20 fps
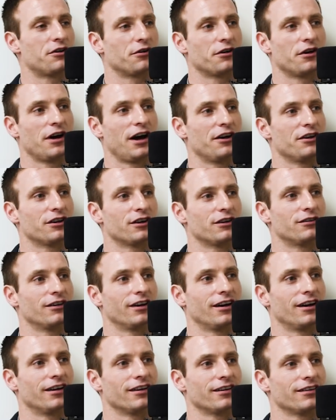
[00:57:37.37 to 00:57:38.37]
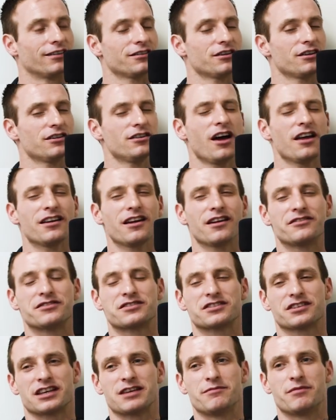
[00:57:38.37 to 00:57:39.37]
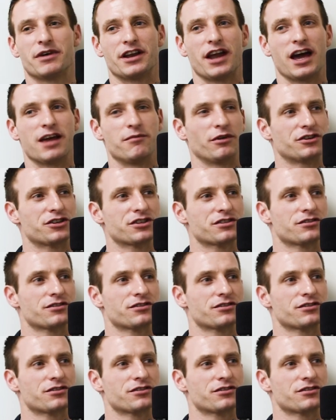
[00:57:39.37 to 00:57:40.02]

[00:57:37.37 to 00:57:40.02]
know how you could uh, never. Not not you sleep at night, but just yeah.